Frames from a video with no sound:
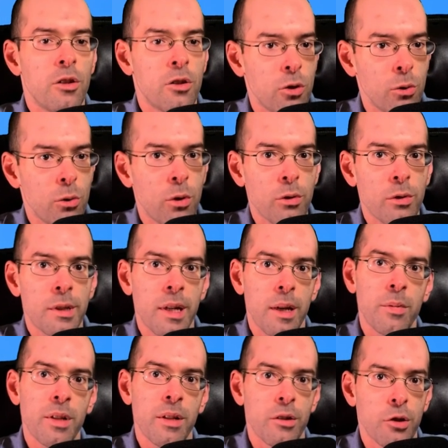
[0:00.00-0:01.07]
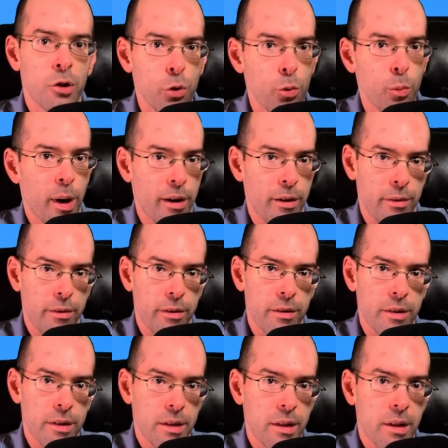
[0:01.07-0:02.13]
2 whole steps and 2 minor
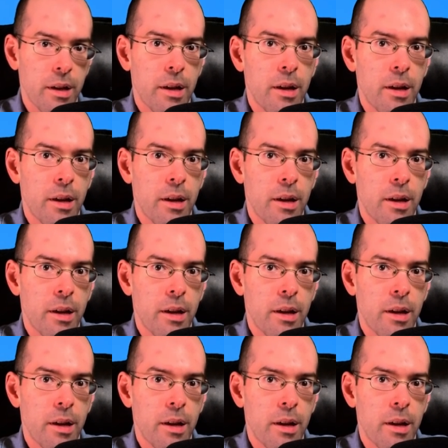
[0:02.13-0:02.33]
thirds.